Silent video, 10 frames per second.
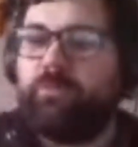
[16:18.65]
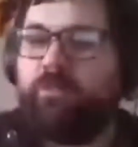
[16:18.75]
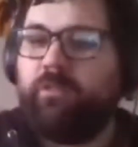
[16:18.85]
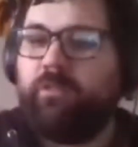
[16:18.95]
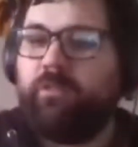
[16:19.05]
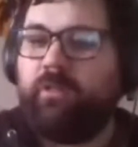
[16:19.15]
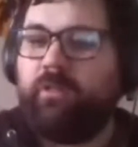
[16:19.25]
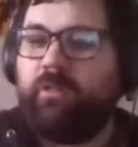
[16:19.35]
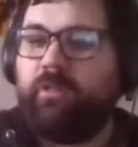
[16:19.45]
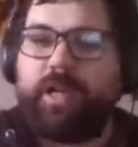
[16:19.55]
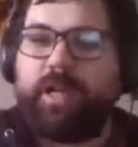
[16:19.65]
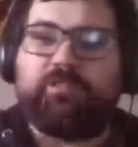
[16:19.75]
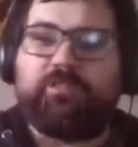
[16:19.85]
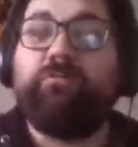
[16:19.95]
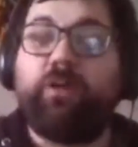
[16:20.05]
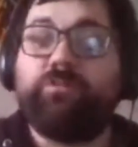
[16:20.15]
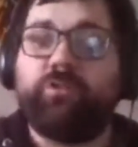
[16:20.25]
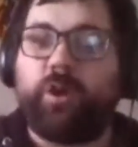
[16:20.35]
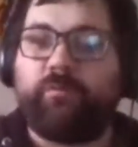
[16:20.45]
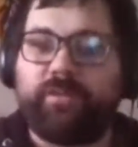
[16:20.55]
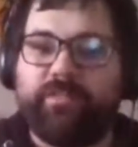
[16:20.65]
A lot of times, I've heard of it.